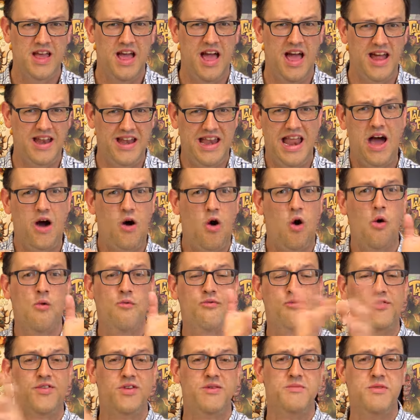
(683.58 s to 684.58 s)
and now
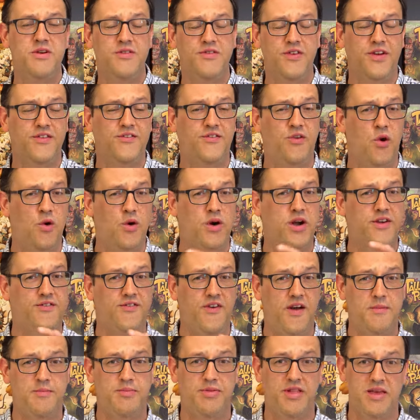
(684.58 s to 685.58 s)
hopefully moving forward, if
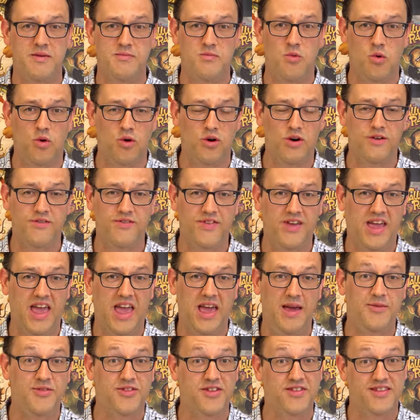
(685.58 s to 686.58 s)
I play more of the
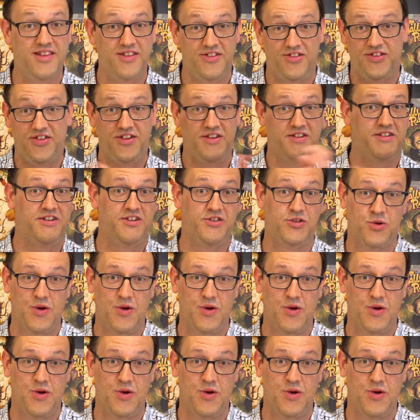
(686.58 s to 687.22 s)
games in this series